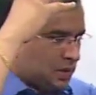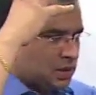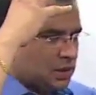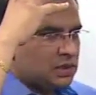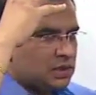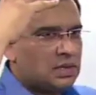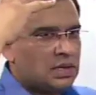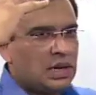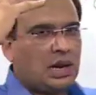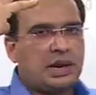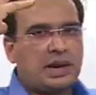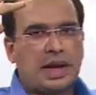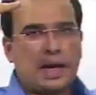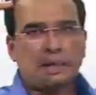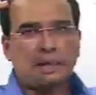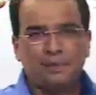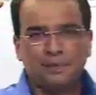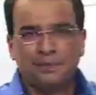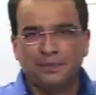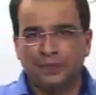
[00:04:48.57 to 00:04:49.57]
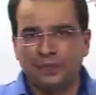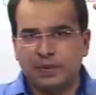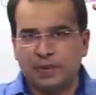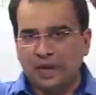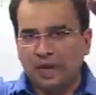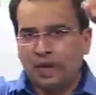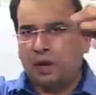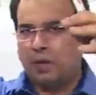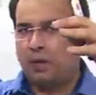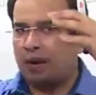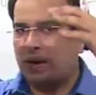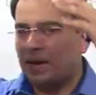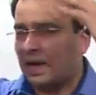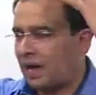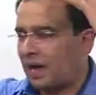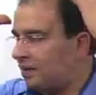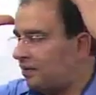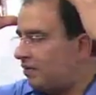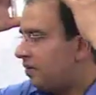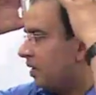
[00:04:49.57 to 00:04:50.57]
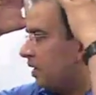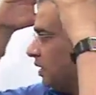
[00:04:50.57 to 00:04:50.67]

skull cap. We have